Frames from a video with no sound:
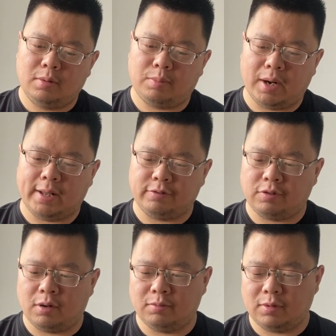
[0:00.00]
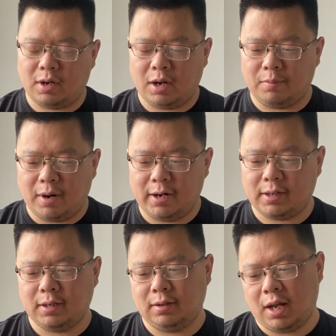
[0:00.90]
platform,
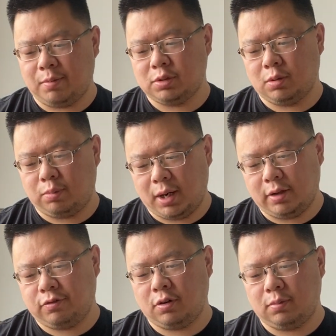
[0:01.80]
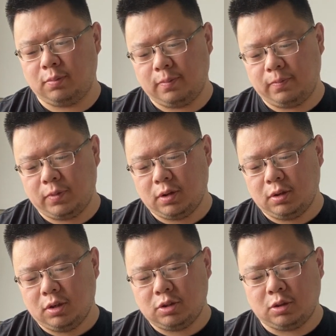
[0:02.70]
American Amazon platform.
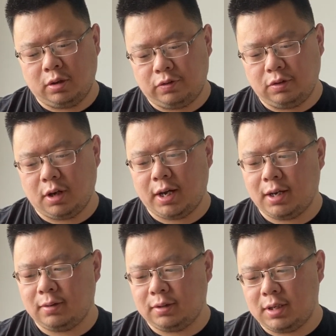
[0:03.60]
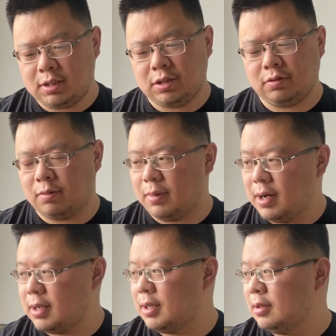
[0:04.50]
So if you are a Native
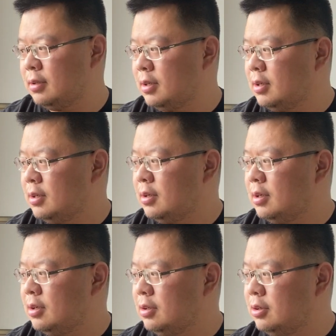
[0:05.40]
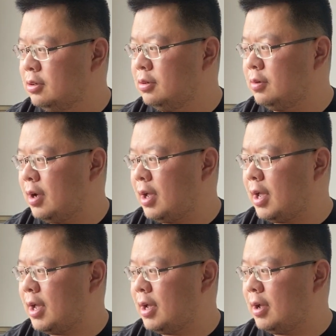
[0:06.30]
American, you
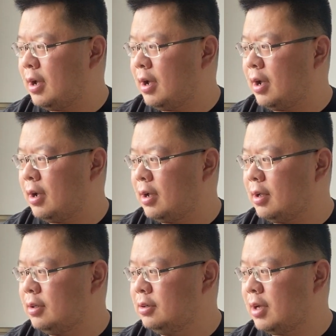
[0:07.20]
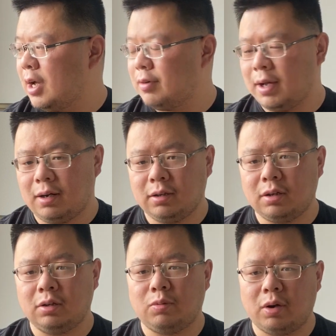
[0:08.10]
have
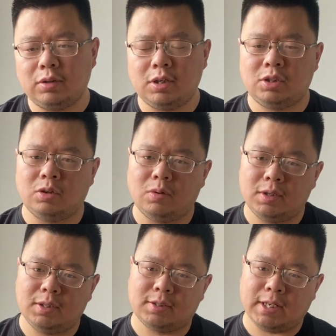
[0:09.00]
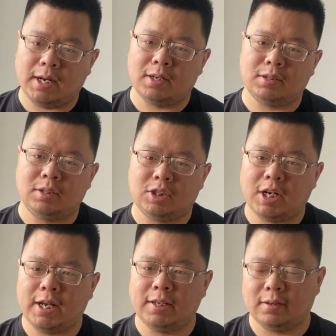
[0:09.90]
an advantage over these sellers in
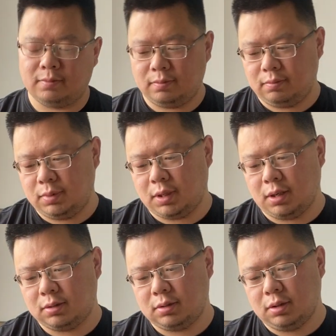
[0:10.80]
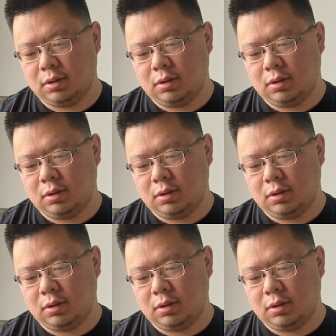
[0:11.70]
China because